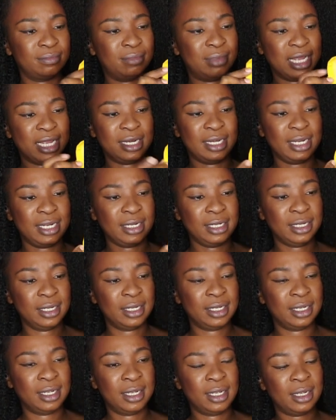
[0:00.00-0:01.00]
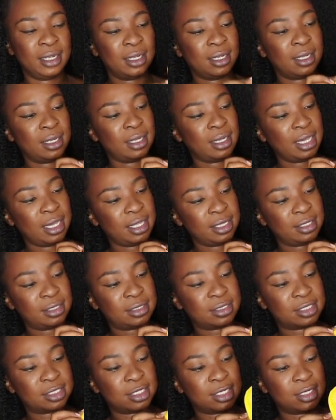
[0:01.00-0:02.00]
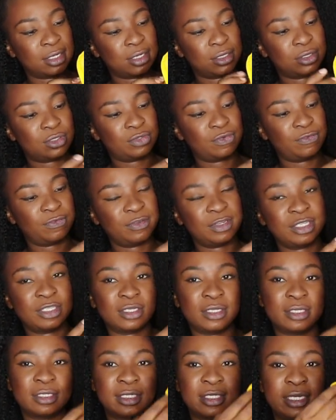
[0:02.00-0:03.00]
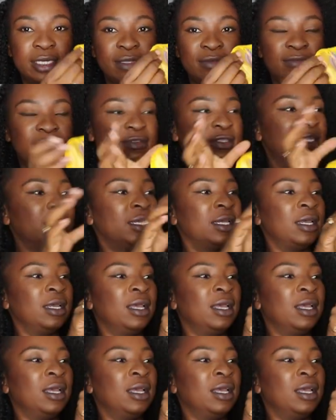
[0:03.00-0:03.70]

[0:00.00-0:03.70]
binding at to finish the sleeves.